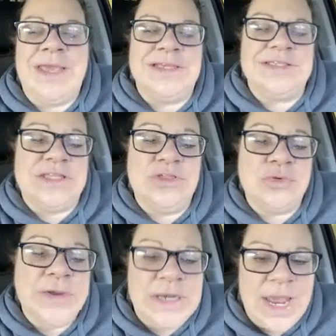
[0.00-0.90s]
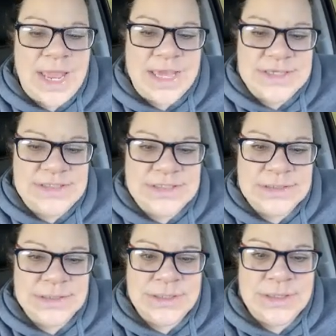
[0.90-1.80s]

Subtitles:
because in 3 days,